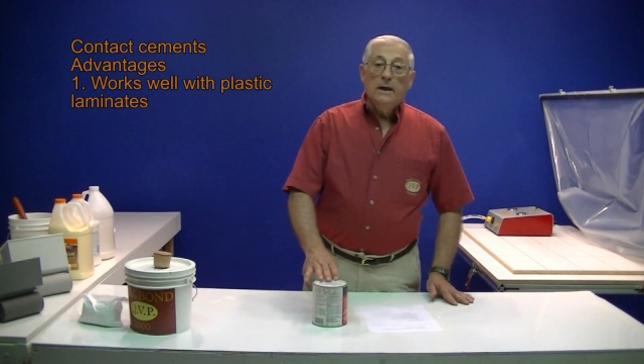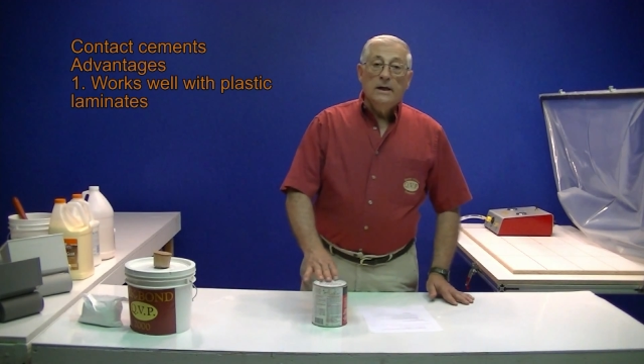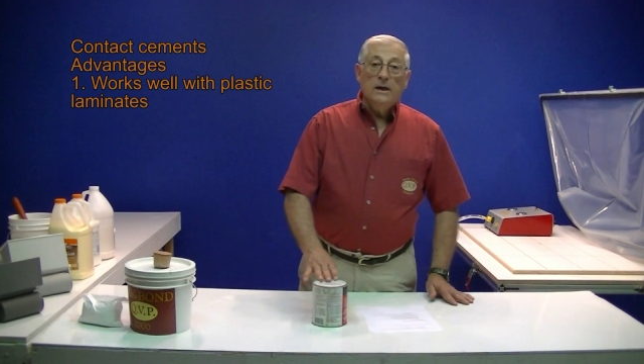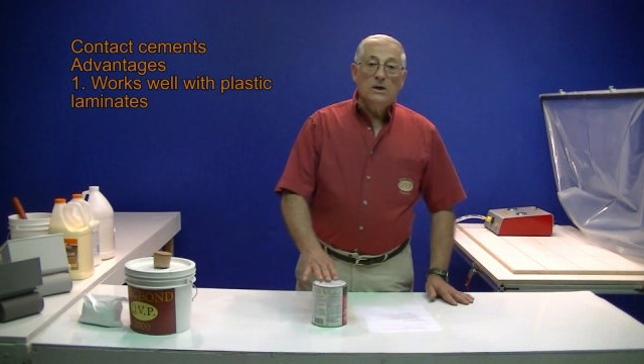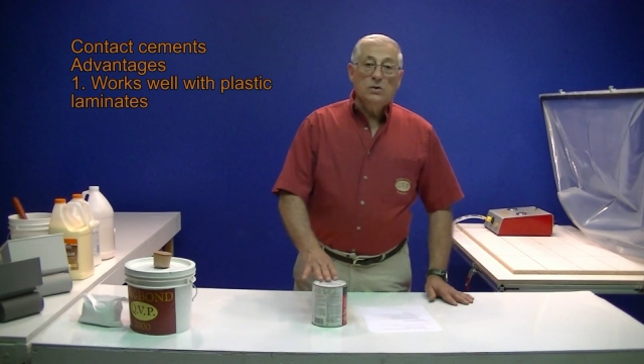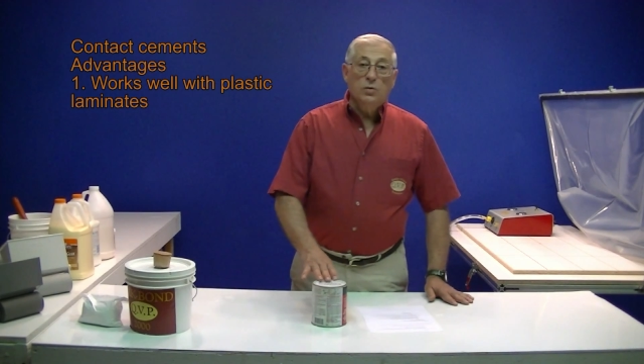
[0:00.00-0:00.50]

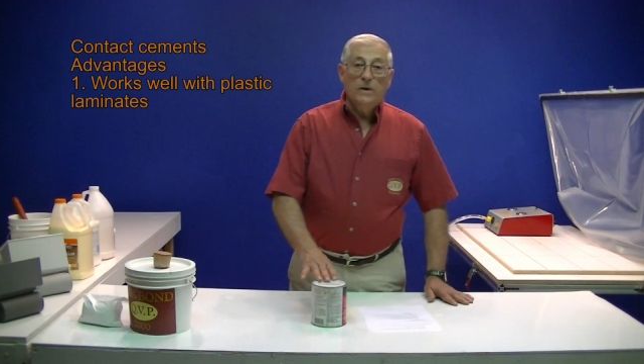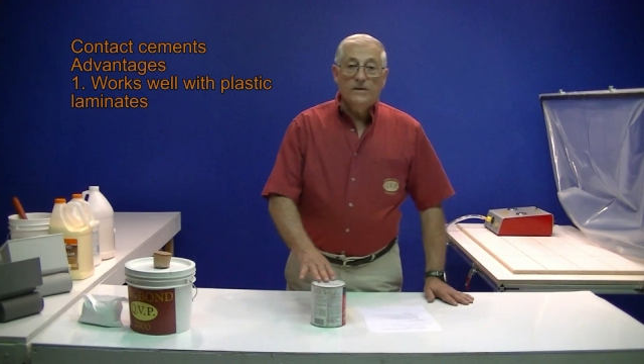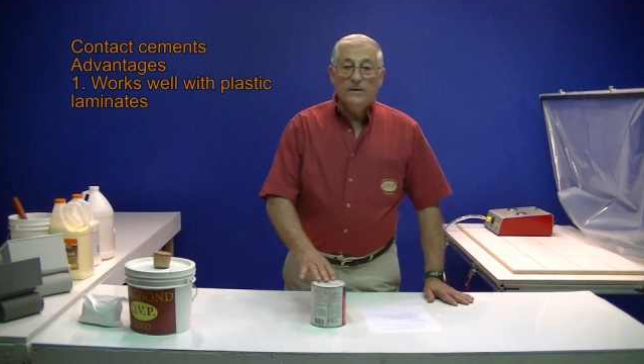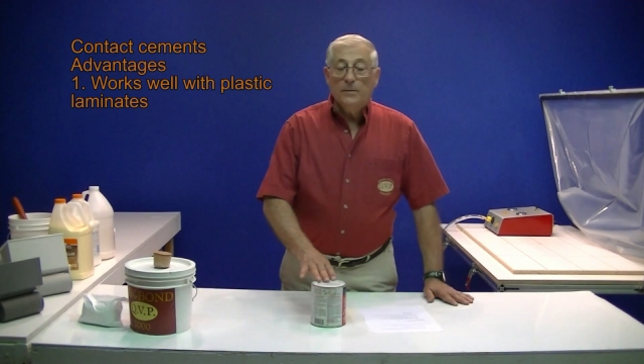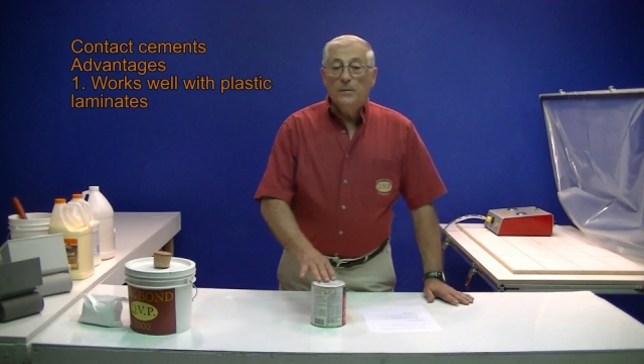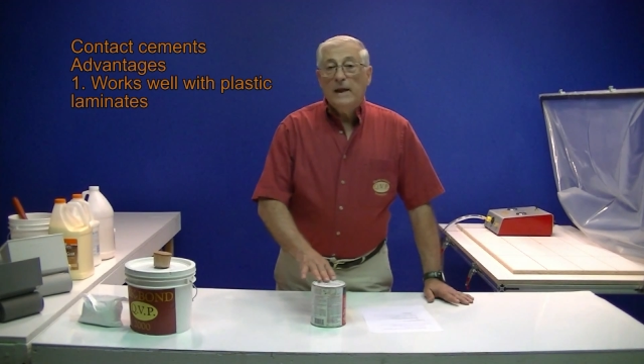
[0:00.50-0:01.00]
is
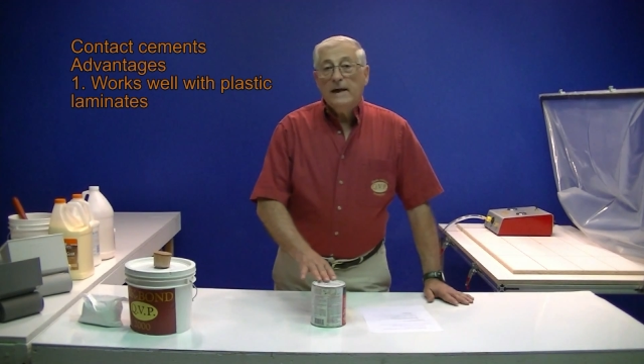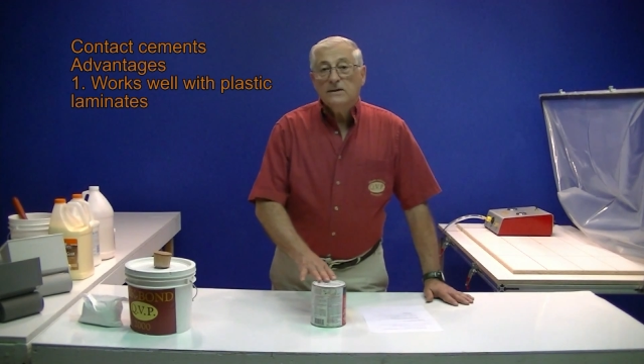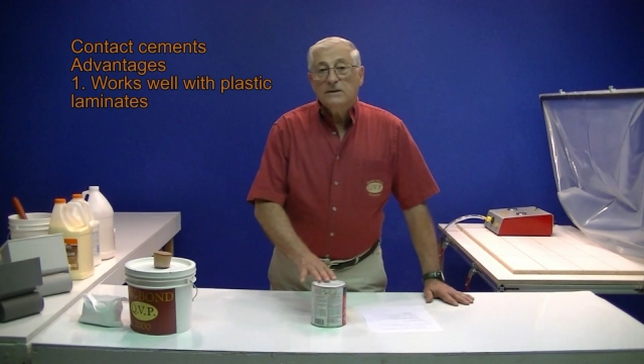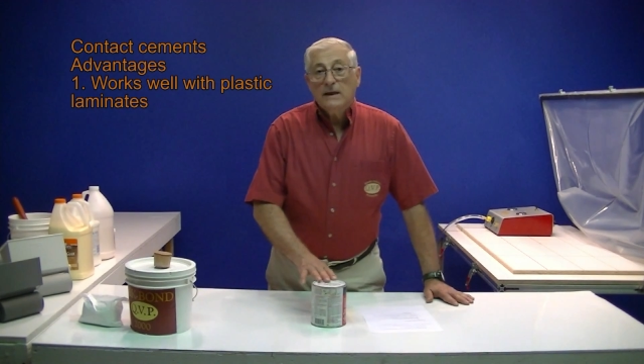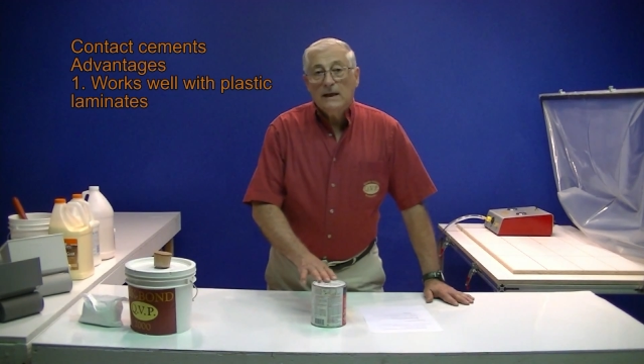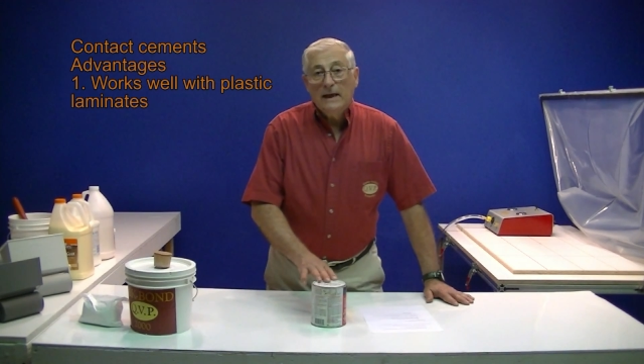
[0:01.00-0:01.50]
with the
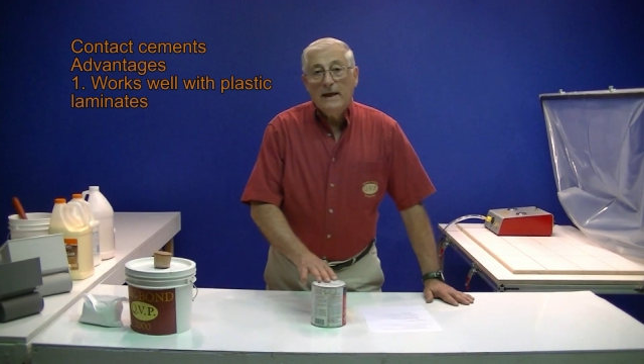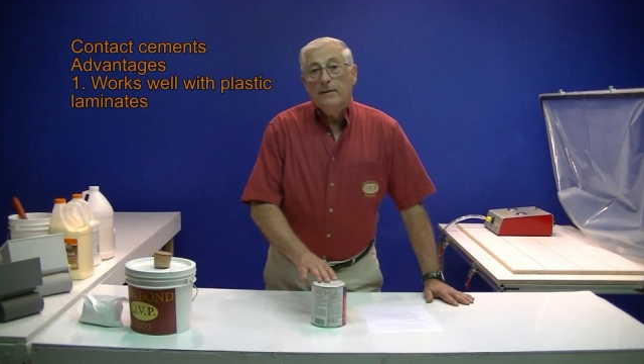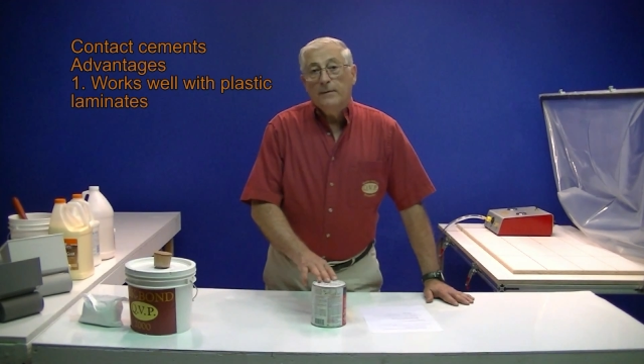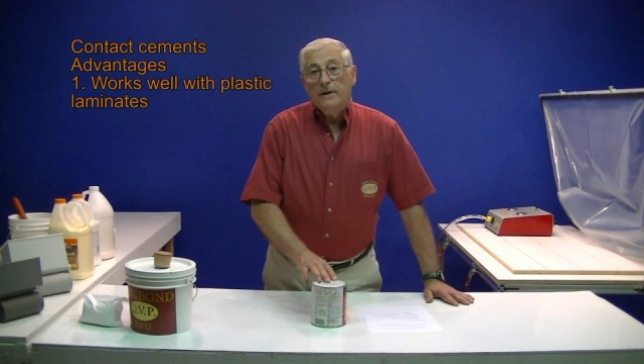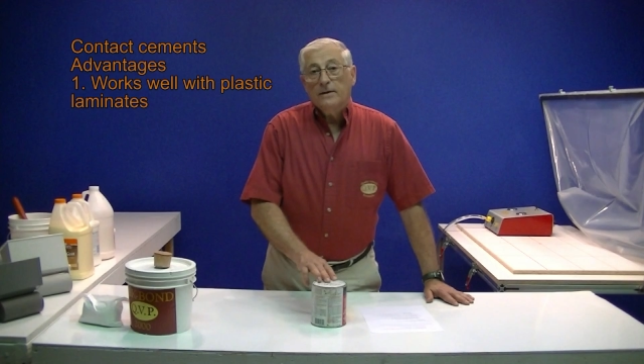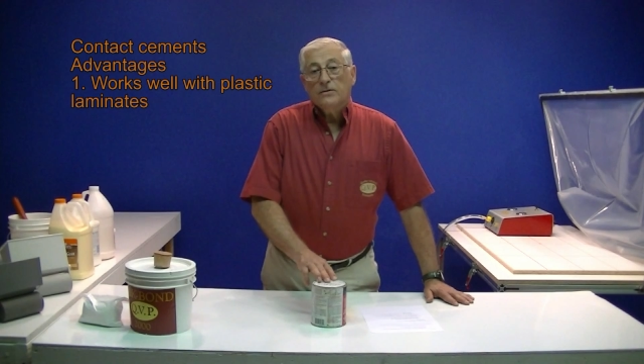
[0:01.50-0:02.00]
plastic
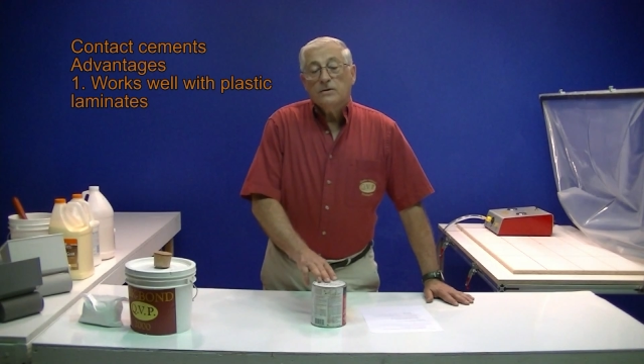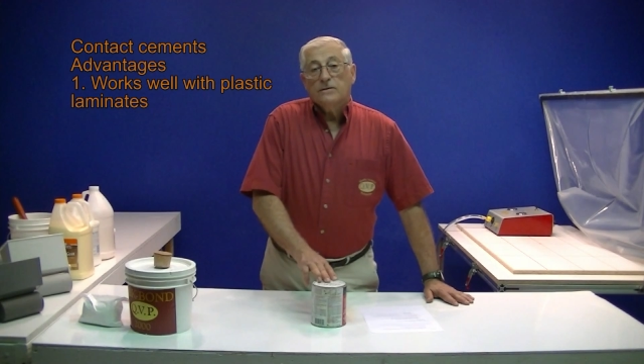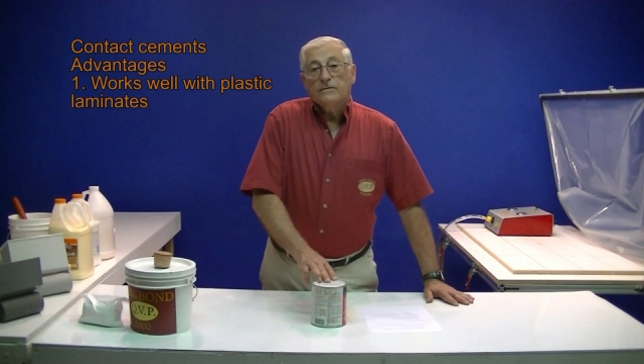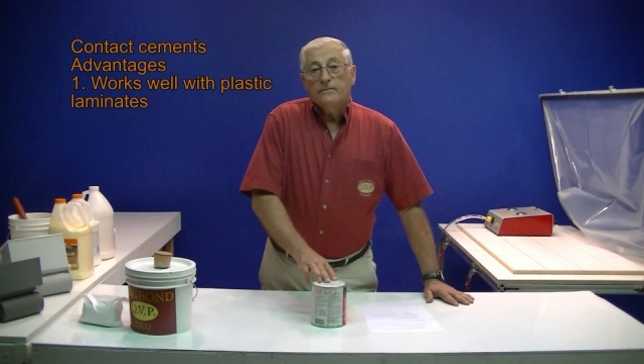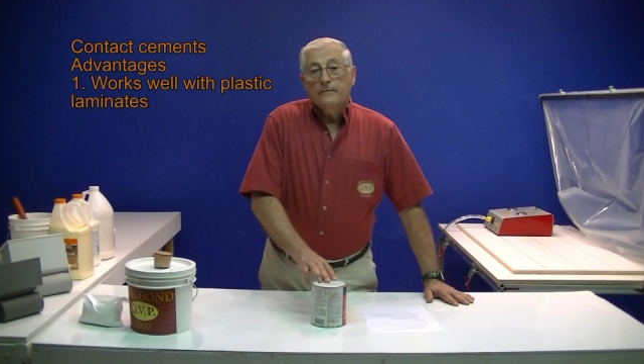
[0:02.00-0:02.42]
laminates.